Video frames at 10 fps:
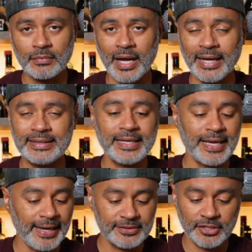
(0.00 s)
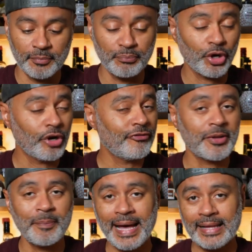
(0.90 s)
I think it has a
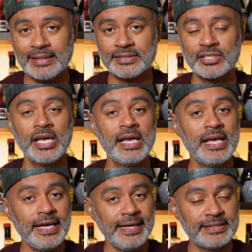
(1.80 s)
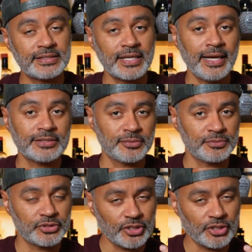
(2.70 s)
perfect balance. It's got some